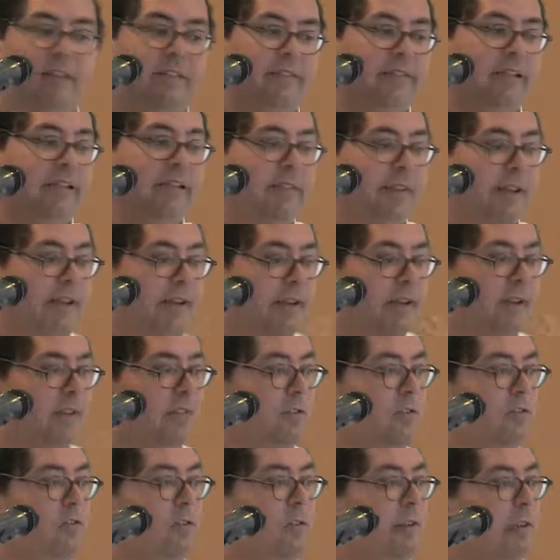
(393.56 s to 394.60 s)
less than 10
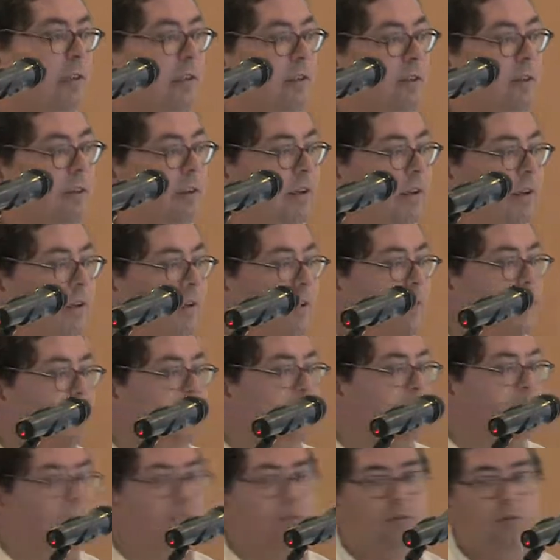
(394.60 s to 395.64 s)
as usually.
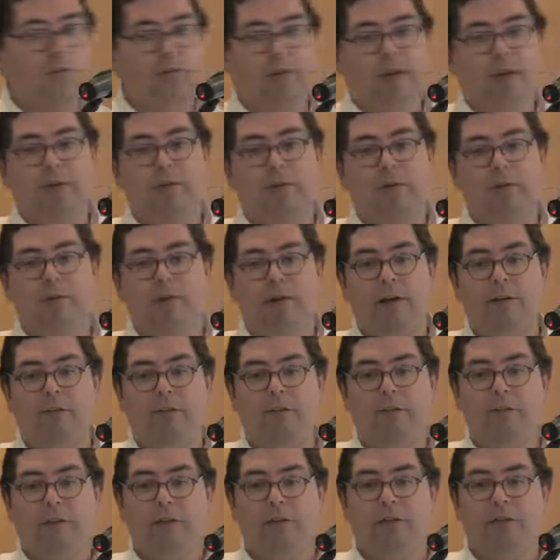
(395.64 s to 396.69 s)
They don't want to have
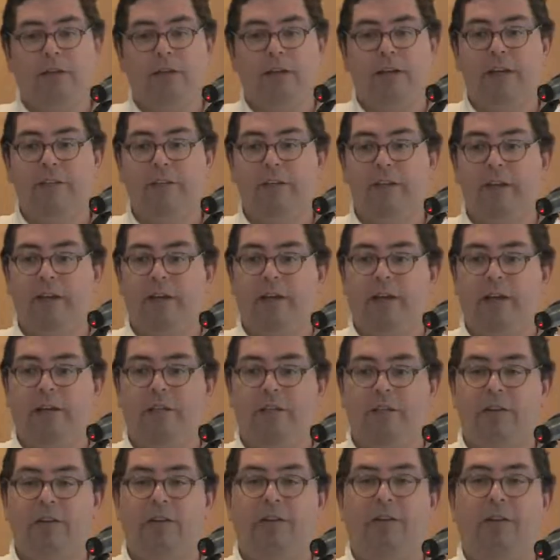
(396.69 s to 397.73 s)
too much things,
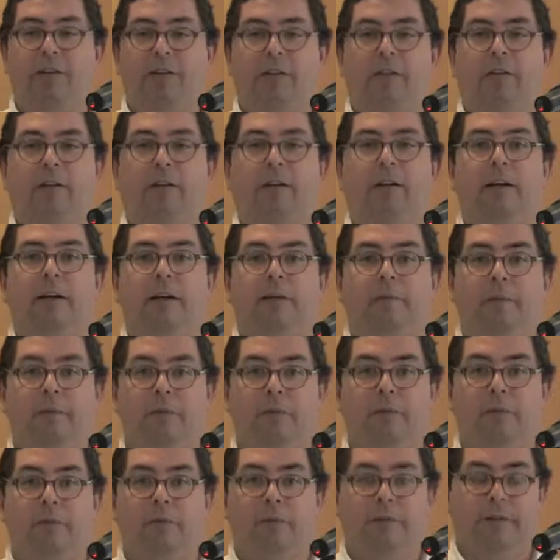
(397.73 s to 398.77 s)
and
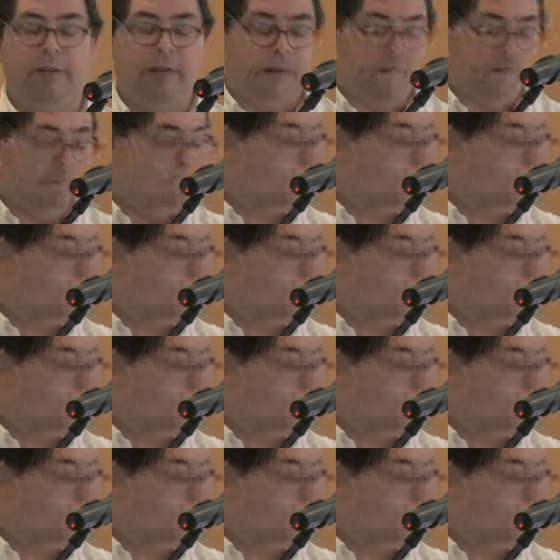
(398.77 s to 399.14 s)
put it there.